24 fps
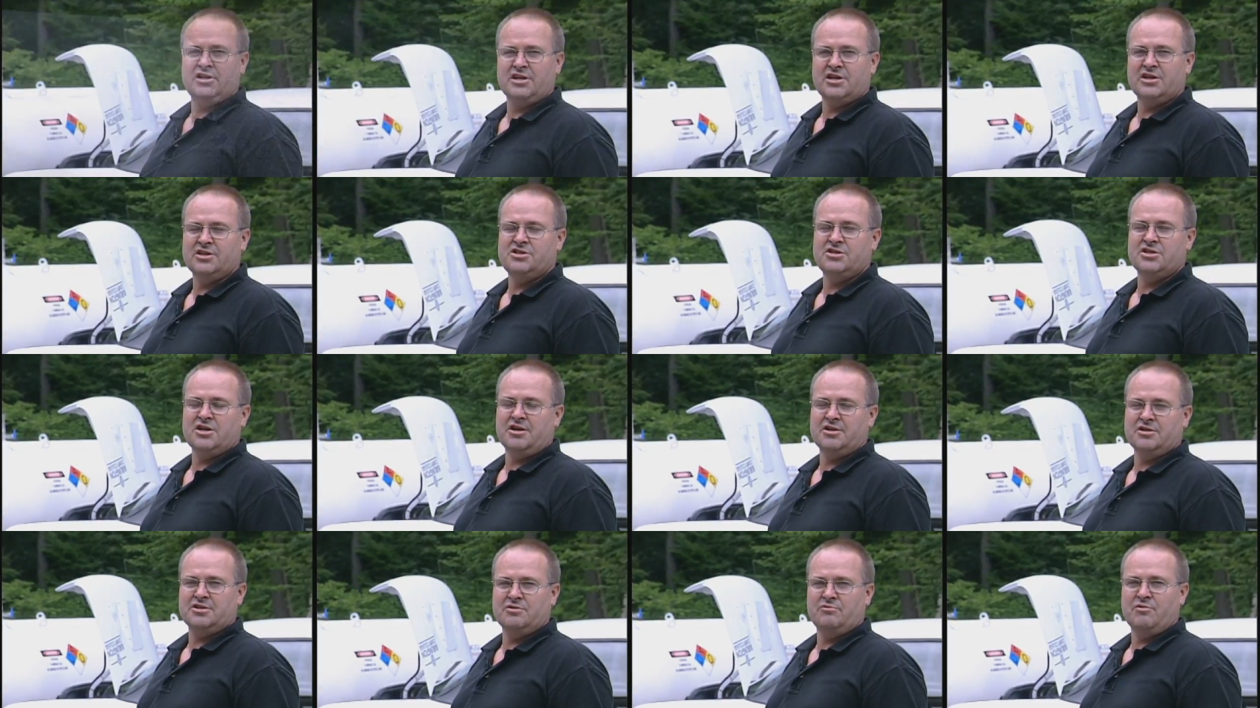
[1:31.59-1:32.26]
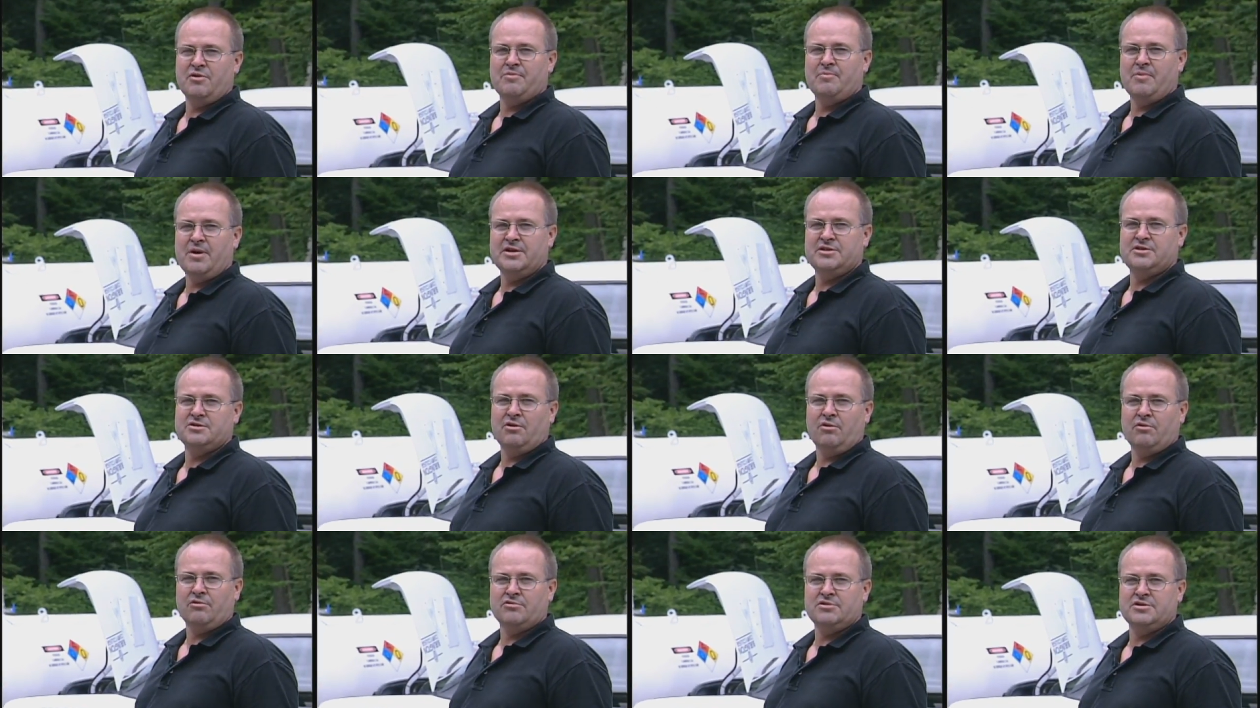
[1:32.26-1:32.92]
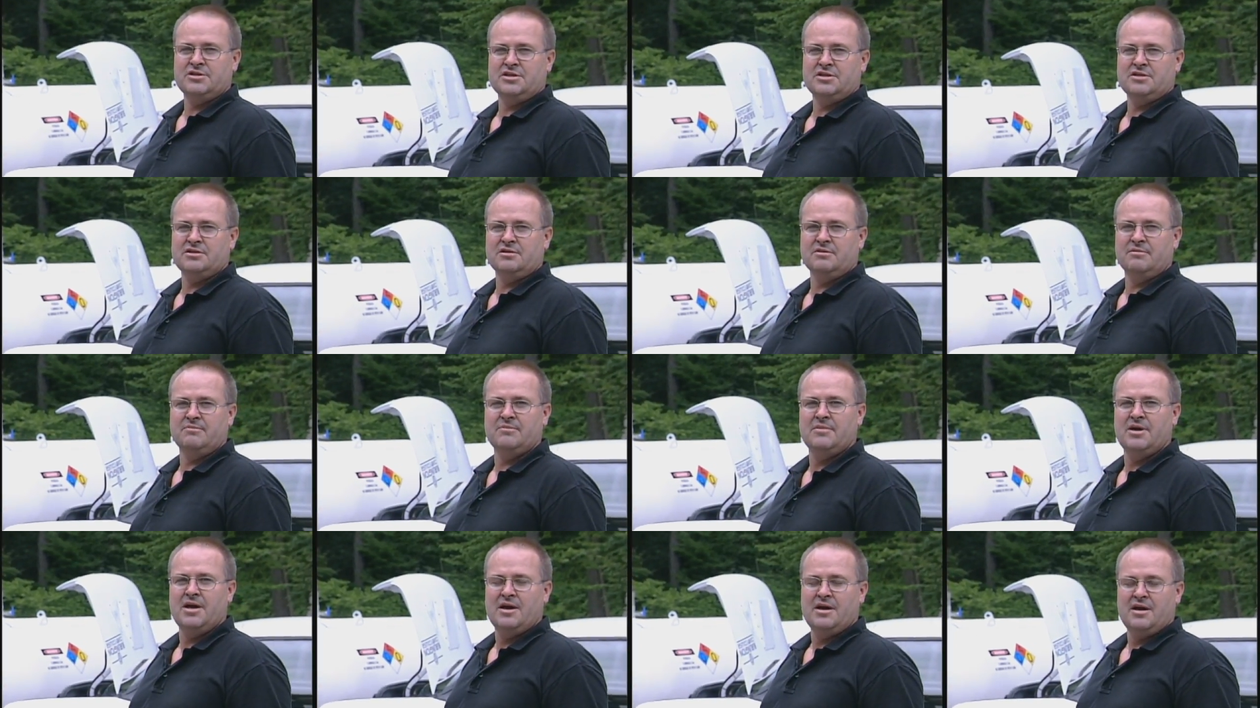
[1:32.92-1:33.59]
in conjunction with my solar
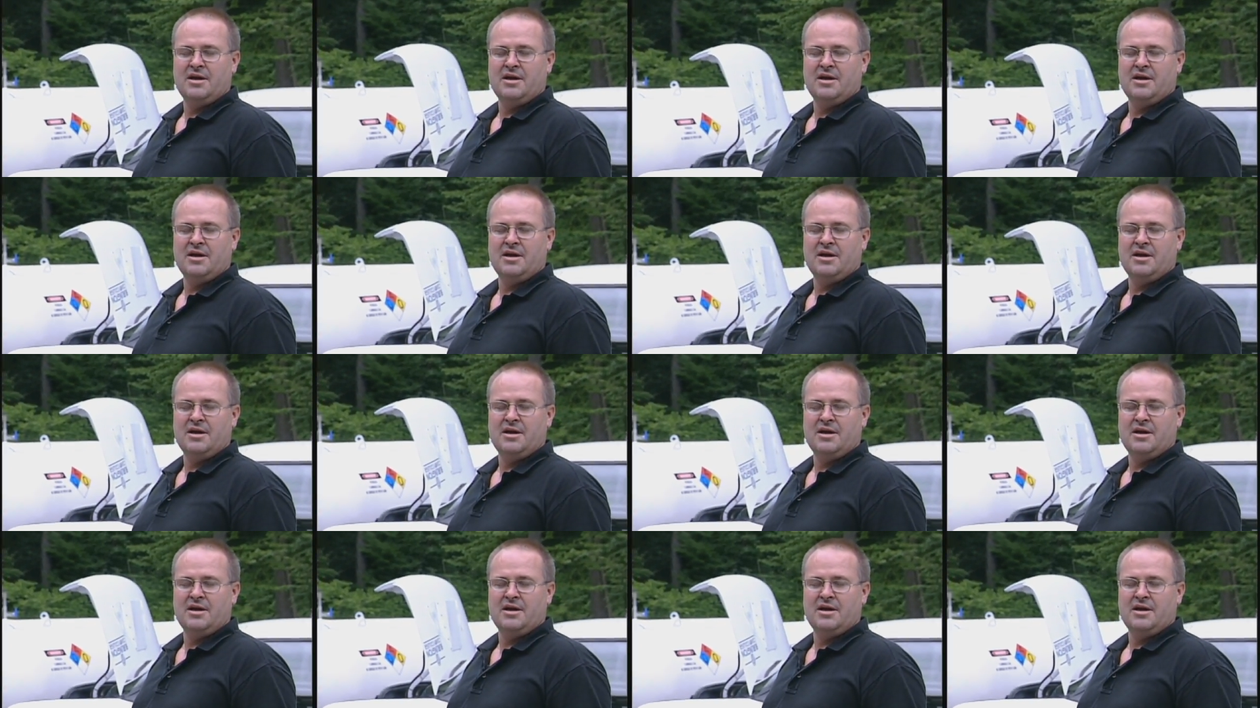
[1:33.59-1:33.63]
system